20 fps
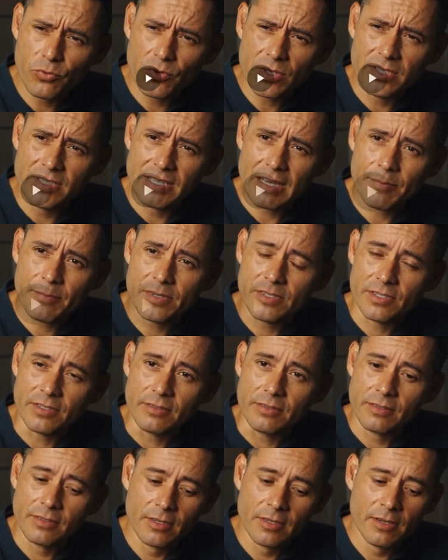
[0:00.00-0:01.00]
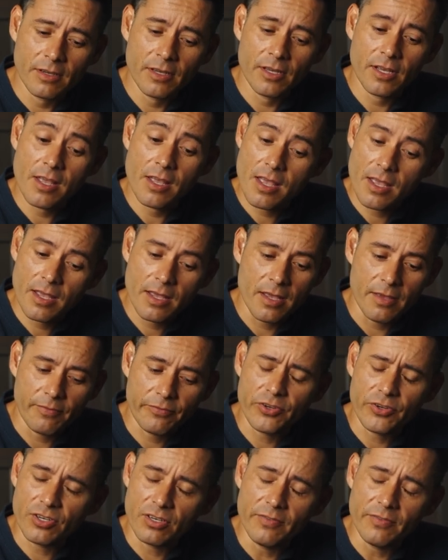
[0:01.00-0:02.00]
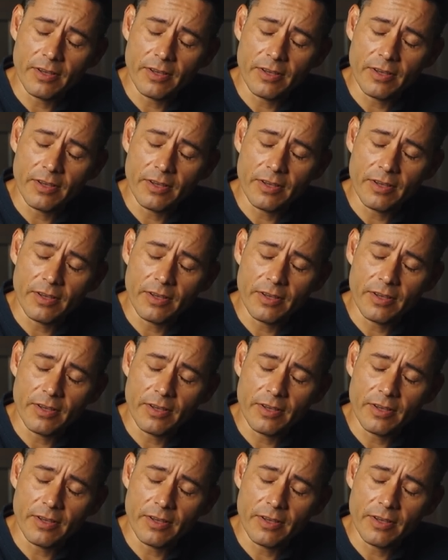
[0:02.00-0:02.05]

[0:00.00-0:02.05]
Really damaging for your